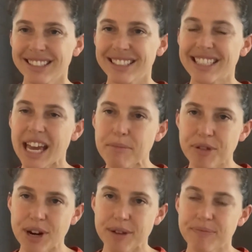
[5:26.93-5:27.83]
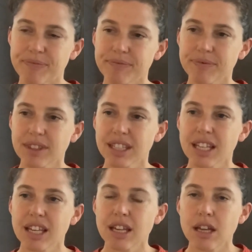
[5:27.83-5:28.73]
Game 3.
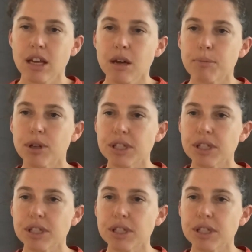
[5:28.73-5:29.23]
Pull